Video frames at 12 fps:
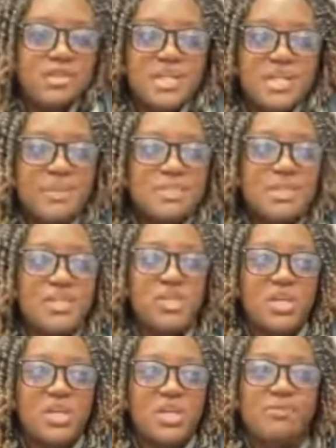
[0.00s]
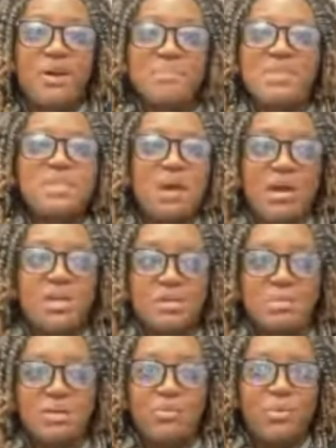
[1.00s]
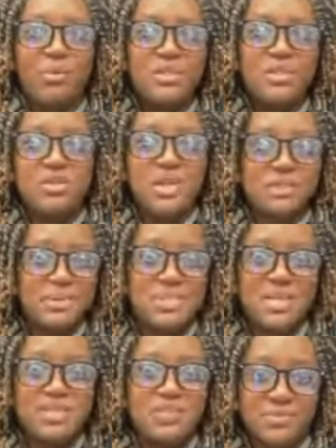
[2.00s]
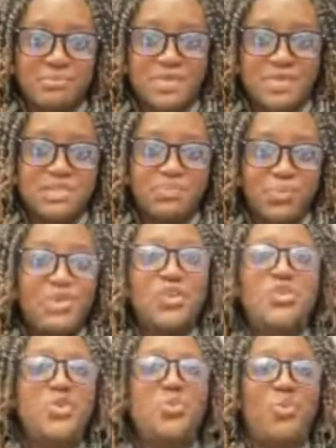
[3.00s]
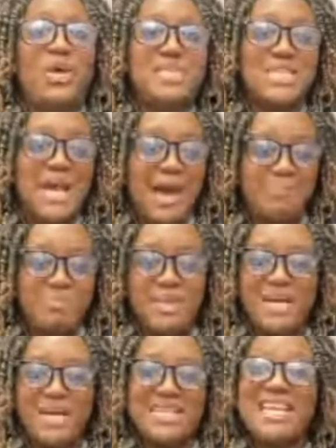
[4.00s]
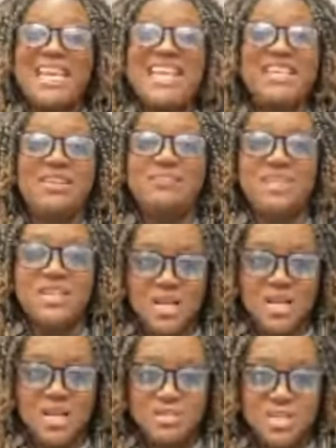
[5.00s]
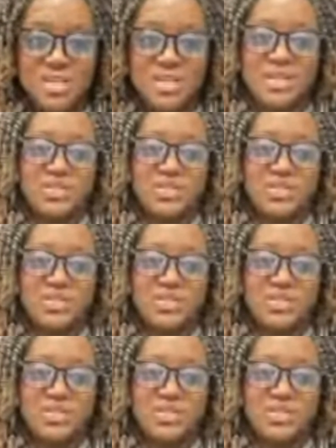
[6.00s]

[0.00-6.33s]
What is your expectation from this? What do you want to happen at the end of this conversation? What is your expectation? What's your outcome?